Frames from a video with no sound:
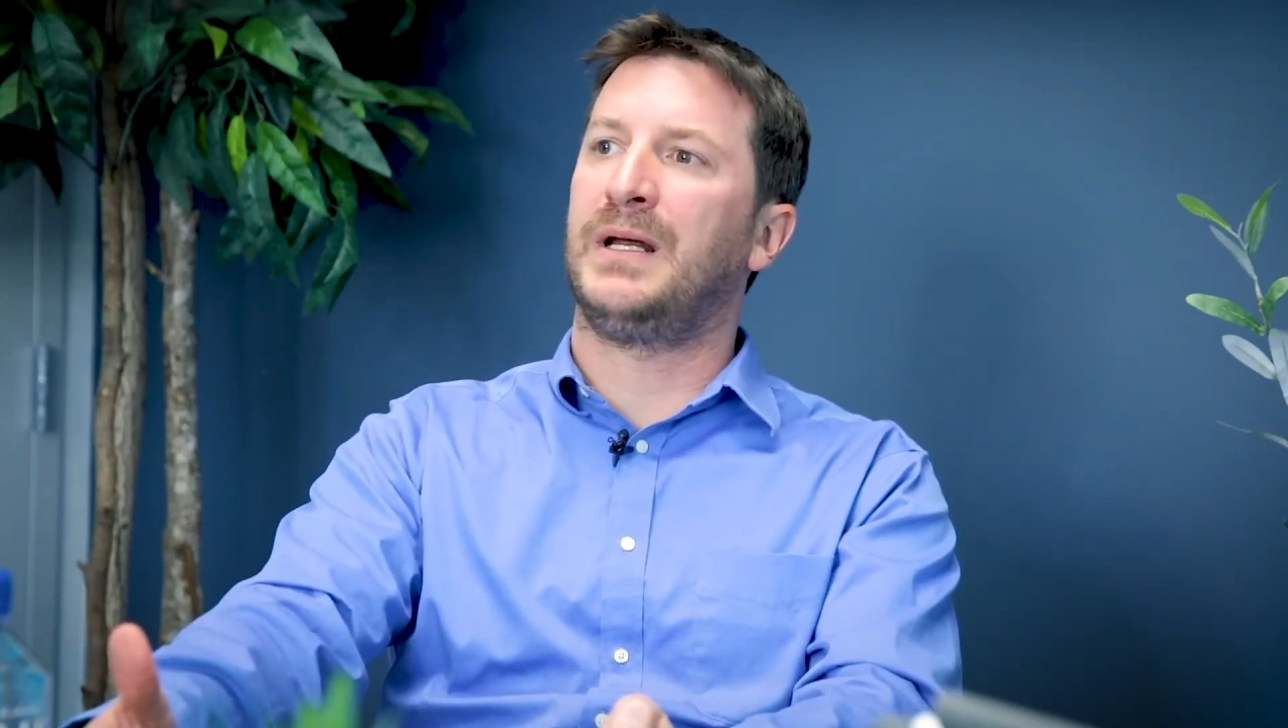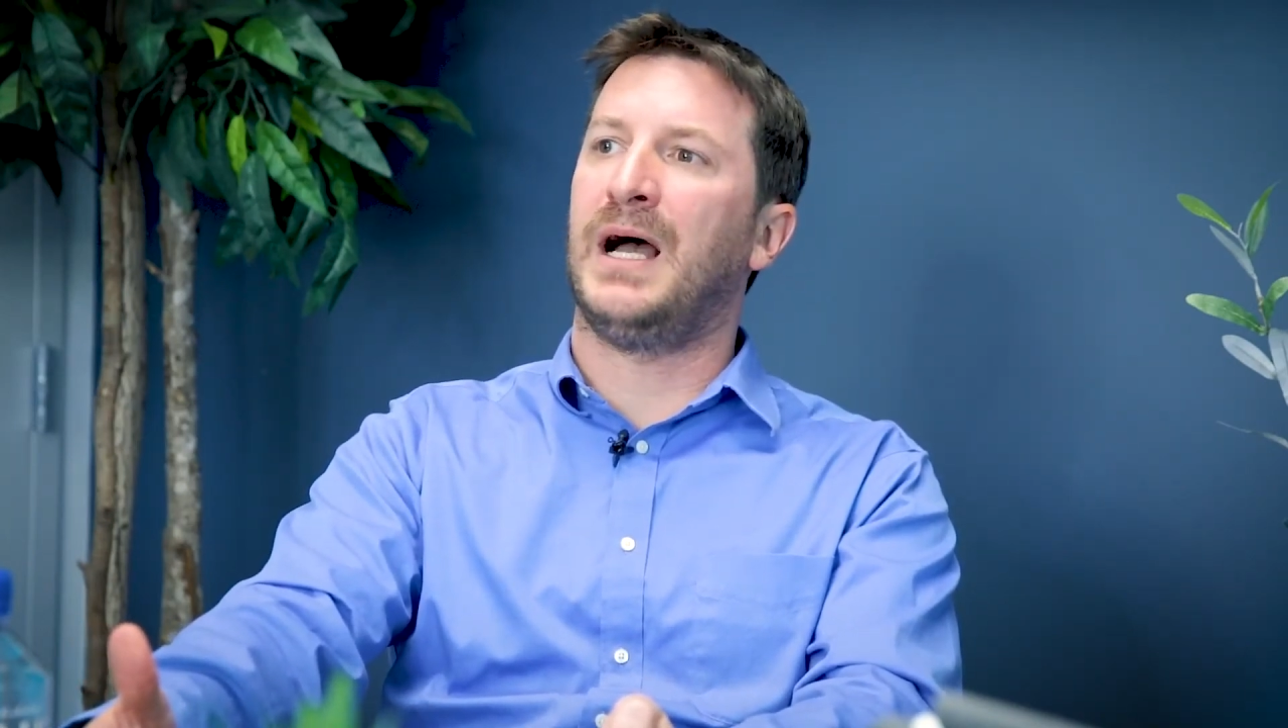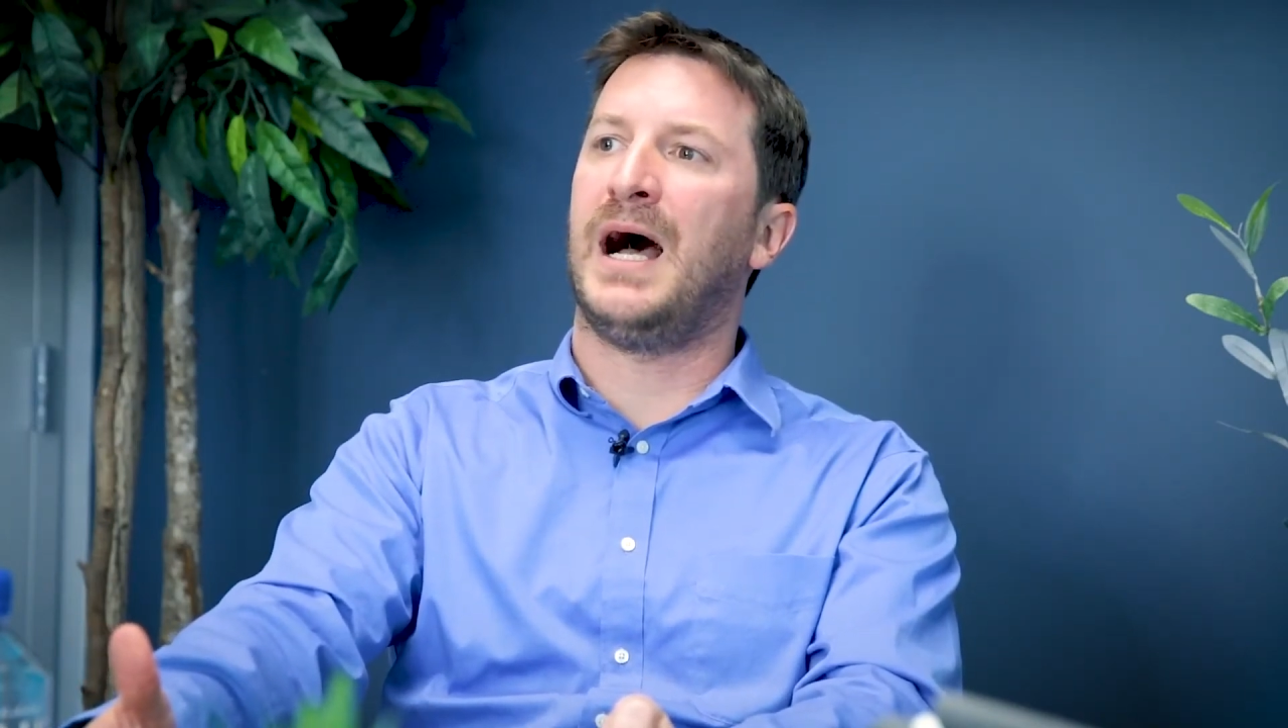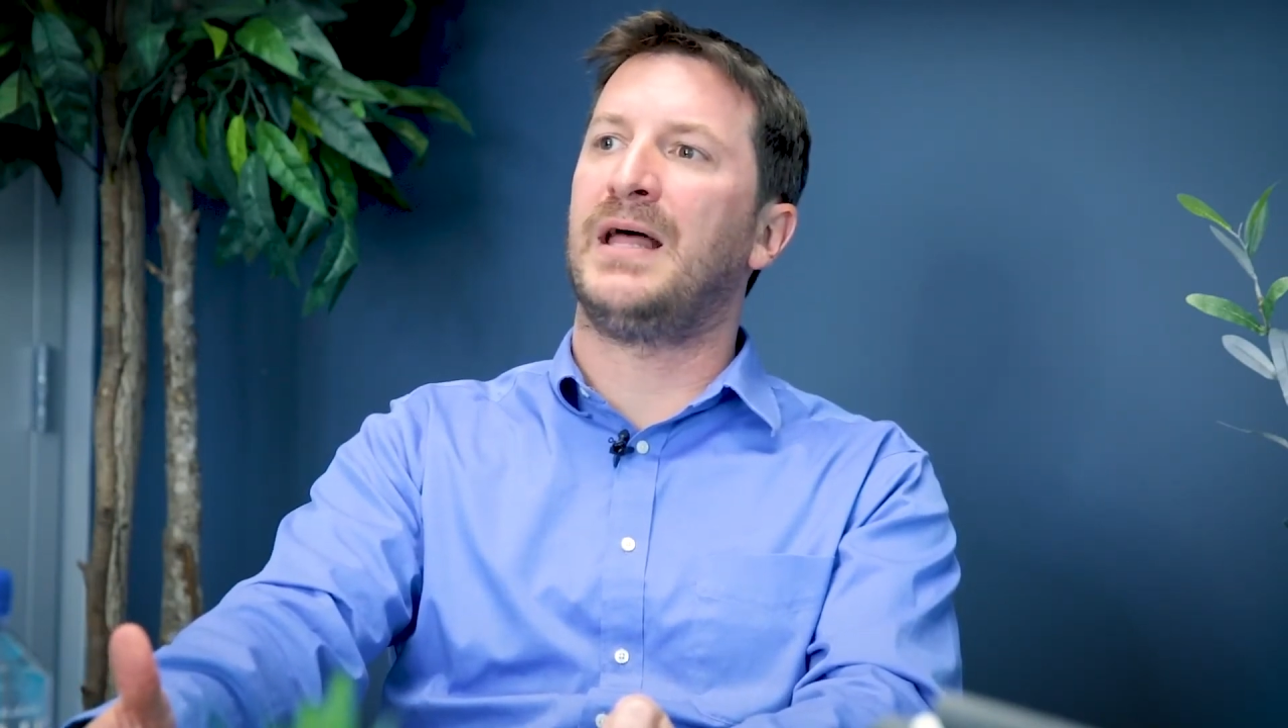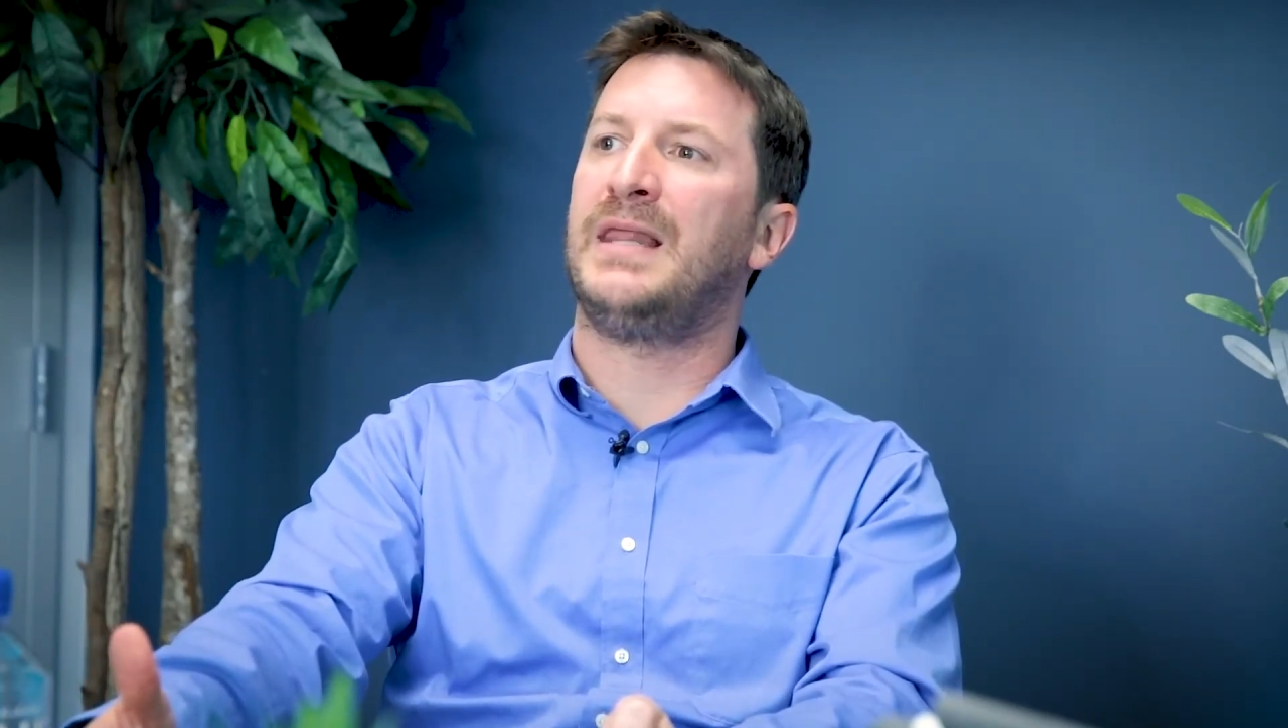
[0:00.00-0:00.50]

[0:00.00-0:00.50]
guide